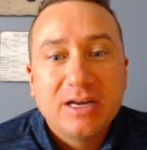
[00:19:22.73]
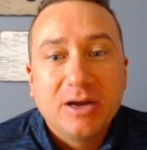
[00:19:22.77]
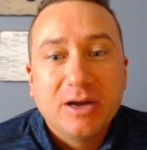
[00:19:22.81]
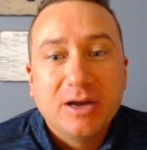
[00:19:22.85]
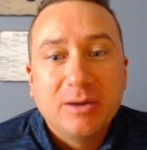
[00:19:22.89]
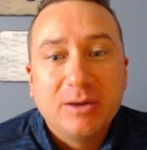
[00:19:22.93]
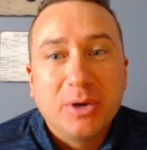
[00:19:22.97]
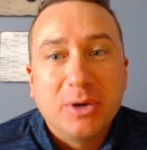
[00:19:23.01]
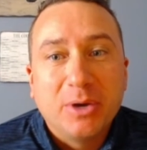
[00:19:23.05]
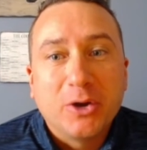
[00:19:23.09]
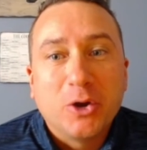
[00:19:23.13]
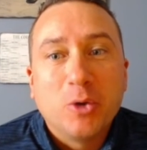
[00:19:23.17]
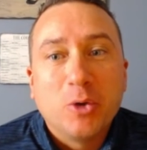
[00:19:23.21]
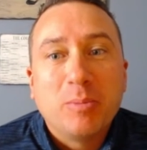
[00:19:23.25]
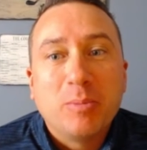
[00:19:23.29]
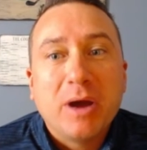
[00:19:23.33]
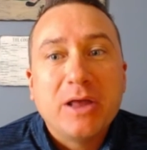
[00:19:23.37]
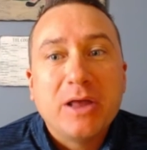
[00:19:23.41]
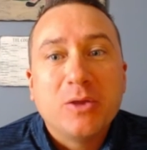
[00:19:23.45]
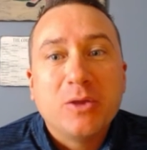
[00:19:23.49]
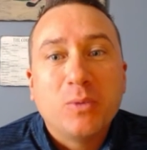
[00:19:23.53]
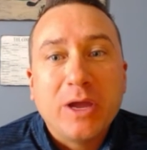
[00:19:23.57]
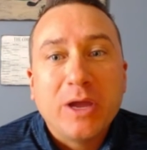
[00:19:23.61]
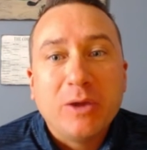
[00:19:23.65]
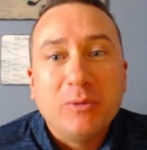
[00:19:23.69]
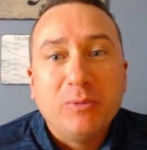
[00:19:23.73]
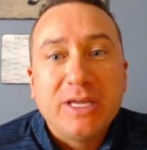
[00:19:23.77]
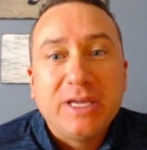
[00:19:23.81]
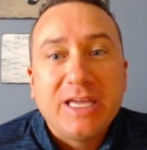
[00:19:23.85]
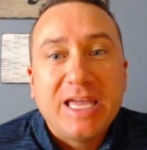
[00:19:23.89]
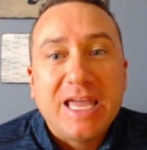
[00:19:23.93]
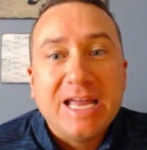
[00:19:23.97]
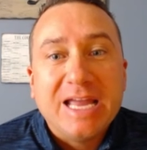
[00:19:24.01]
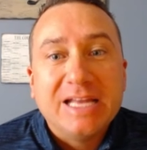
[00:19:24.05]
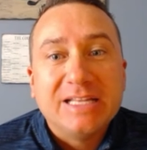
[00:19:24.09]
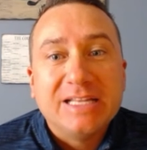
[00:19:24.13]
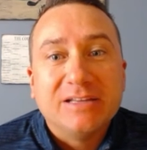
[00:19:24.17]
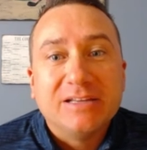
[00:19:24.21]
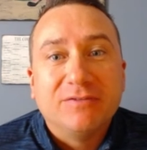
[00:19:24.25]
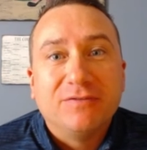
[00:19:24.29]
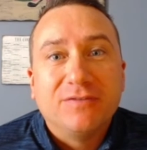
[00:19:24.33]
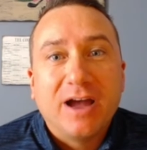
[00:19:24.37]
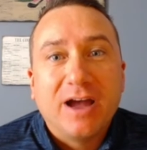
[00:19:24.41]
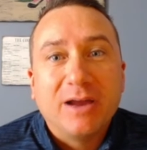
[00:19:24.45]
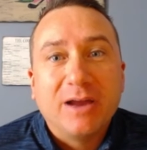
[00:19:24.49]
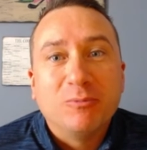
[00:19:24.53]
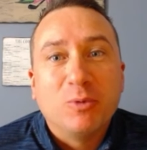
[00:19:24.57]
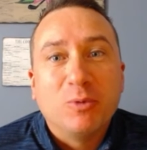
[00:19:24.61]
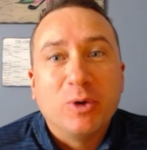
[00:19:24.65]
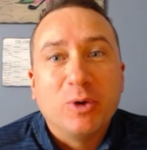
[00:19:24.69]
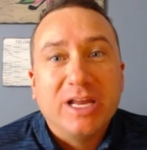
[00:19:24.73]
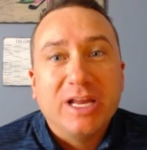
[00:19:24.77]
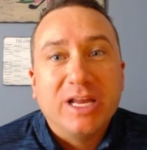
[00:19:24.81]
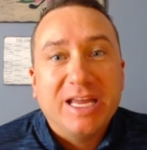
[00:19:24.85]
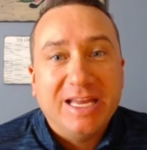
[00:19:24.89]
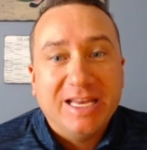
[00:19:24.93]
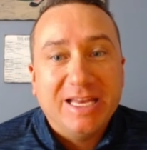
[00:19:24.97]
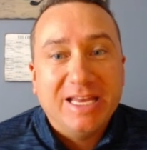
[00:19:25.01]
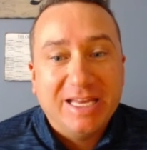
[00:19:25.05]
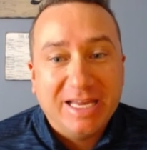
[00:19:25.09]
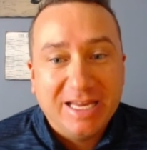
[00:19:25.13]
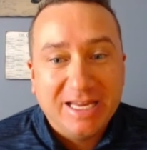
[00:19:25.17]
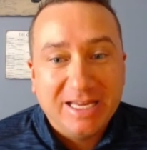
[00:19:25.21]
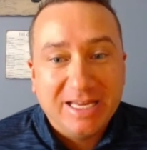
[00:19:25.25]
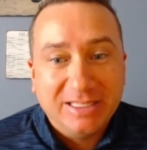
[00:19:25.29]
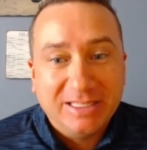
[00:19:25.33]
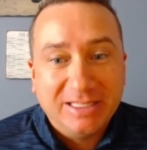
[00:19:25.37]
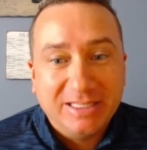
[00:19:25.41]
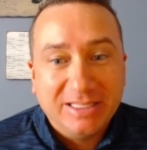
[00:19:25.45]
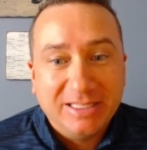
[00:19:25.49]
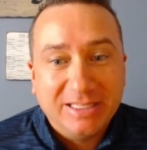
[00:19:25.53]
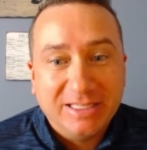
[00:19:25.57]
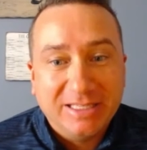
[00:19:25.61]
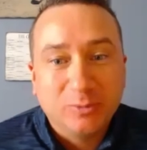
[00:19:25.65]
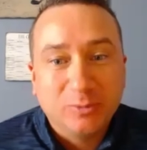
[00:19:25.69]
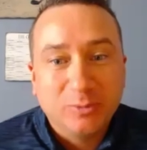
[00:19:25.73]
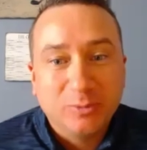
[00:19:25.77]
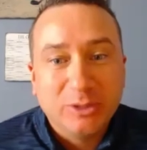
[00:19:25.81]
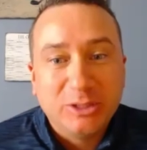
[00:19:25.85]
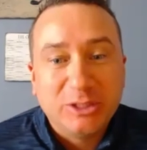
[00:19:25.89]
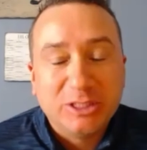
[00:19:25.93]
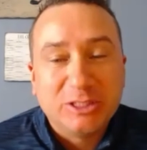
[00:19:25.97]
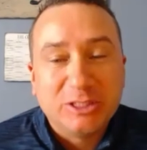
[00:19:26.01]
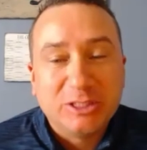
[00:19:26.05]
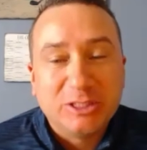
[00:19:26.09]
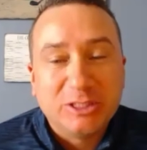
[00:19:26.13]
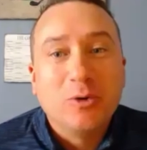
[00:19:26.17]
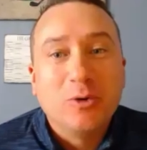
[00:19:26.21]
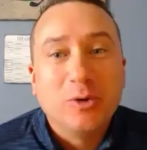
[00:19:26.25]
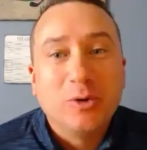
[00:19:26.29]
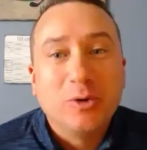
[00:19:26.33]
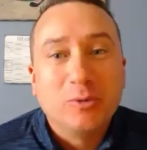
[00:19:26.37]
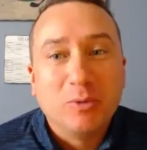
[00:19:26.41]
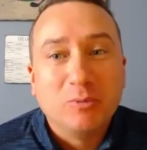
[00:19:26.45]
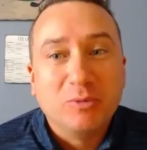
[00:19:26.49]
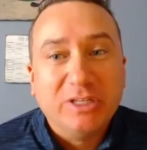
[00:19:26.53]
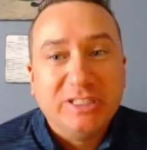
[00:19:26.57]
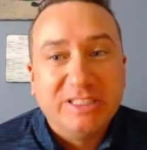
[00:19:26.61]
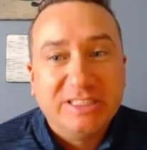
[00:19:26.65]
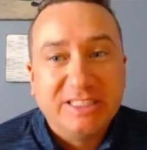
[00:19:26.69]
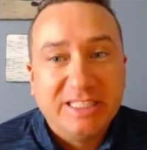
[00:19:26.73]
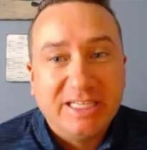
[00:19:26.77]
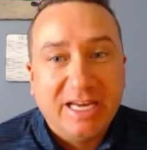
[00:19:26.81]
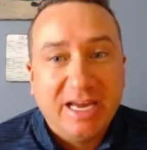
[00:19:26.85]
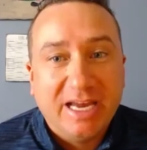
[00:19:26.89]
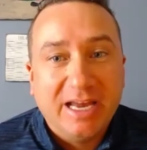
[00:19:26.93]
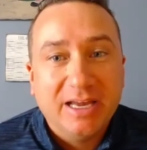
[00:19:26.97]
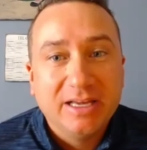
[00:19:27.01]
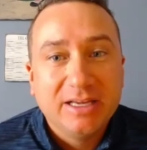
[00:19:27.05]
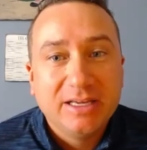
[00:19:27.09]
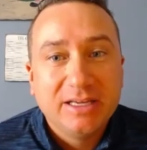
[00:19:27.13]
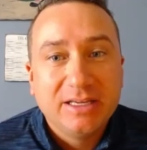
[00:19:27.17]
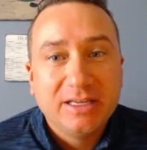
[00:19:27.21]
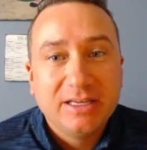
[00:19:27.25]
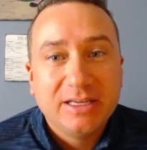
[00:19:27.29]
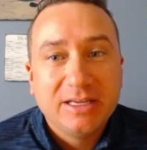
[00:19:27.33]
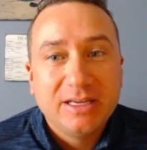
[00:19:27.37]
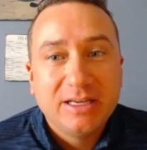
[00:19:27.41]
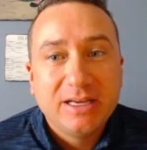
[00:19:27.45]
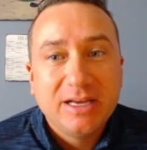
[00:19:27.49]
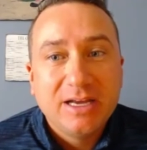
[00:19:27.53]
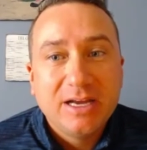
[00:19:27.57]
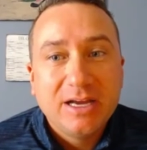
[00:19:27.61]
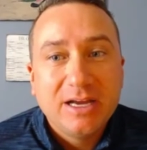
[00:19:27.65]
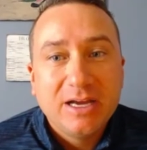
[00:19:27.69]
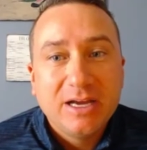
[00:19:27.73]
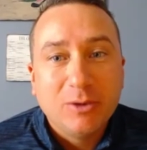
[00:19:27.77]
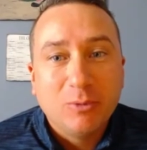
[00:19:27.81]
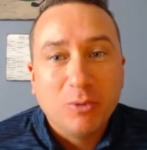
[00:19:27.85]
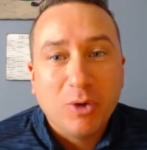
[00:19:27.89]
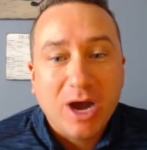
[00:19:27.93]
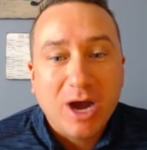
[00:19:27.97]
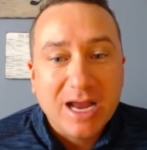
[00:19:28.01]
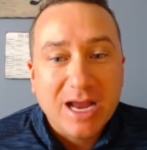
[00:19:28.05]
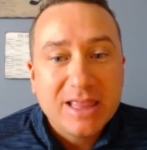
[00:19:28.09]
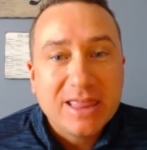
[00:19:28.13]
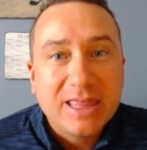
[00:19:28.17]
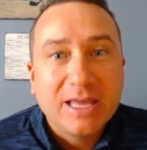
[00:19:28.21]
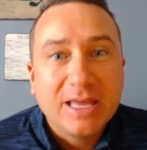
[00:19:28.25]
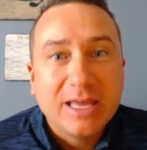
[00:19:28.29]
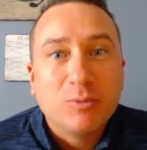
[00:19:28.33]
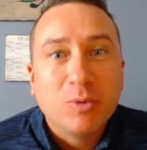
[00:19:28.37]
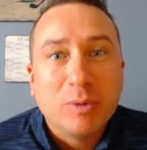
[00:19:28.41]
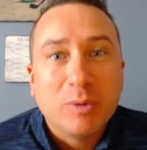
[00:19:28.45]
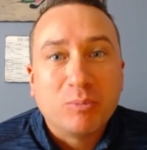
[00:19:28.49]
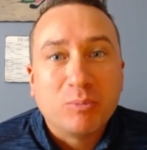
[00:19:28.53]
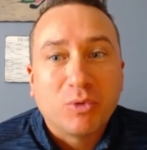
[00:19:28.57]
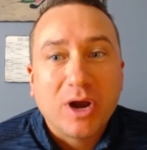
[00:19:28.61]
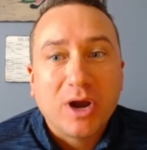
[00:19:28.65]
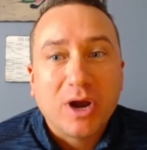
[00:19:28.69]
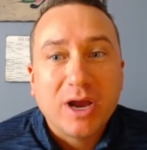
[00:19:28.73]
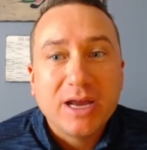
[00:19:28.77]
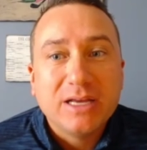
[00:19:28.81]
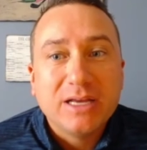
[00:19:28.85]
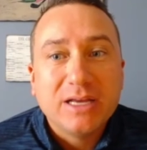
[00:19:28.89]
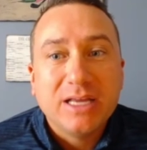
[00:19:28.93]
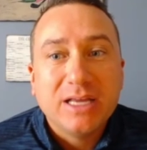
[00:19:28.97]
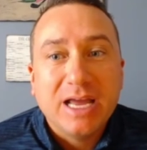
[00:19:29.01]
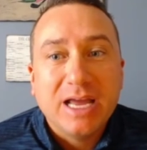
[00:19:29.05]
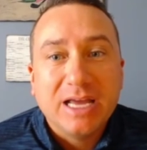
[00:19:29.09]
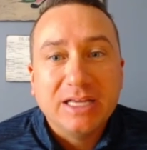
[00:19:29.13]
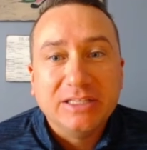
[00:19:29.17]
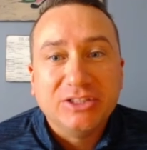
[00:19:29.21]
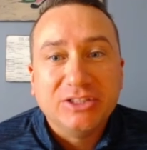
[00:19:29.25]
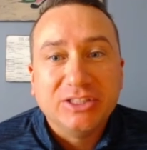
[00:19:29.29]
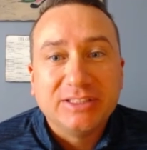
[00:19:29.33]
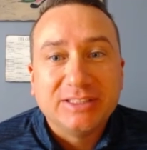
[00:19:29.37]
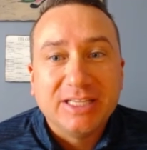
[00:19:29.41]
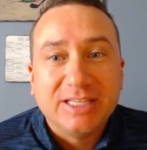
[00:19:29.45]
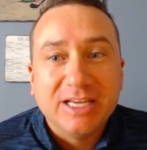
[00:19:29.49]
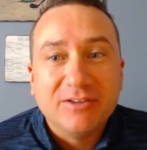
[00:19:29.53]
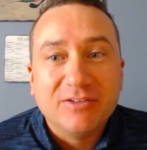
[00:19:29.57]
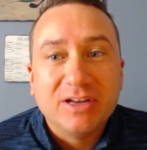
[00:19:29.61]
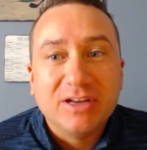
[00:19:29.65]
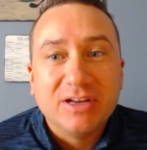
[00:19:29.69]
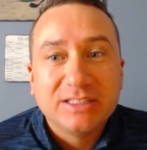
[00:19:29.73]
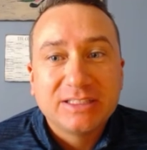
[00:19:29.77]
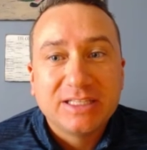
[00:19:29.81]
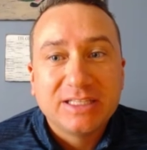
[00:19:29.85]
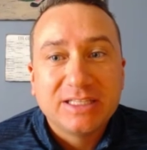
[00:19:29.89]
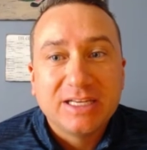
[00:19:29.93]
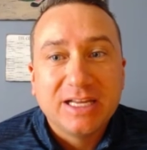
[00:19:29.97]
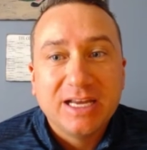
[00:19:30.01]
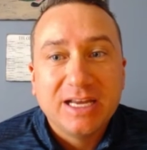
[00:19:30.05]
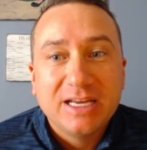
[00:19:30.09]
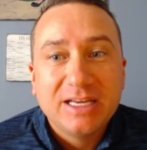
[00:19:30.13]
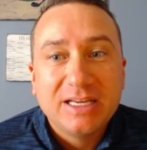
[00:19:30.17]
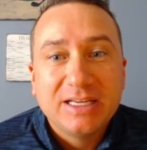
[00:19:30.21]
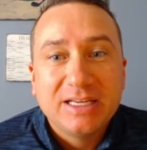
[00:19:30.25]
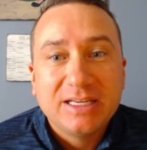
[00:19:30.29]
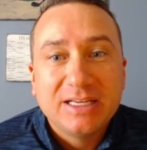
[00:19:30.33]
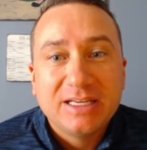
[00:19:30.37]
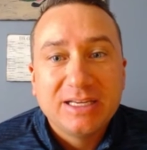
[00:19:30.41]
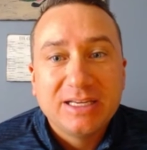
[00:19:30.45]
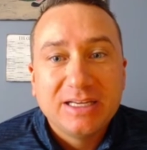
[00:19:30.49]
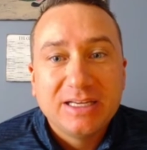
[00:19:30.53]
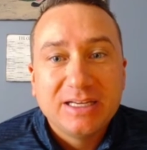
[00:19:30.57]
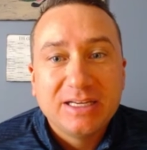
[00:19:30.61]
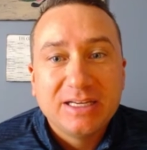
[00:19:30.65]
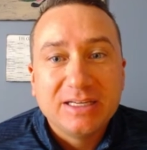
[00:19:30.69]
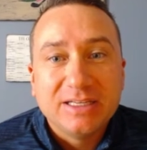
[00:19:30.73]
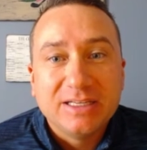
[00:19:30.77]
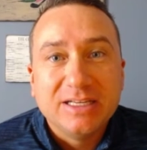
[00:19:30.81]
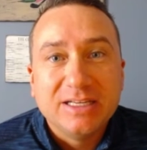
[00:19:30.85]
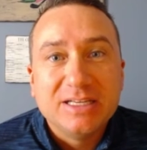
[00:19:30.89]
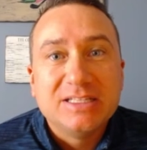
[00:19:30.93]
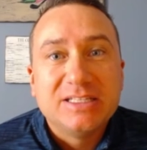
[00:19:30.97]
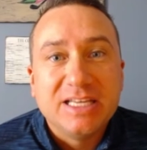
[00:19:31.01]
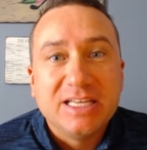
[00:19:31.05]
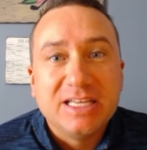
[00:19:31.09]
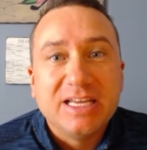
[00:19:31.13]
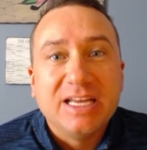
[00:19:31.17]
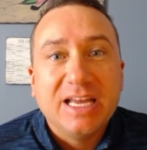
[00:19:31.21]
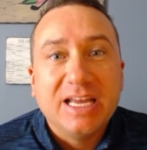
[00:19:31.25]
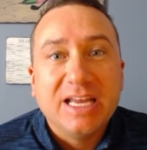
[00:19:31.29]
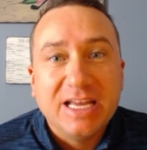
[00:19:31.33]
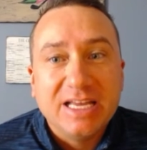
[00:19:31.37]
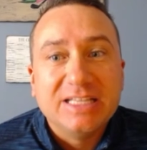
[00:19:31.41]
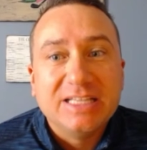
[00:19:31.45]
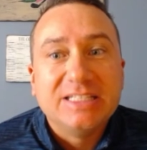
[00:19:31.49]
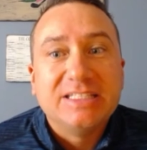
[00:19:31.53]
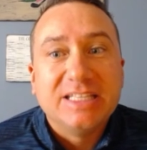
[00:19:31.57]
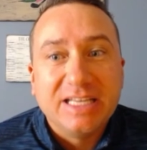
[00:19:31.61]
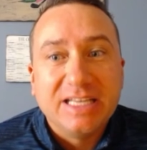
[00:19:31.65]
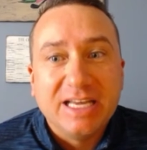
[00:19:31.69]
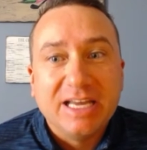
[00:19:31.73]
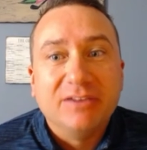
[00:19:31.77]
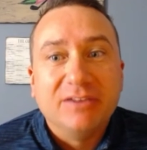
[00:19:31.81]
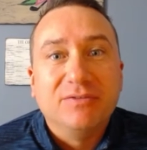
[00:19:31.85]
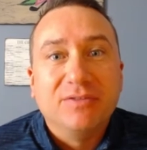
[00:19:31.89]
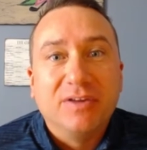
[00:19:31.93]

but oh, by the way, we can't define what it is. We just know it when we see it. Well, I think what Brian has just given us today is the it.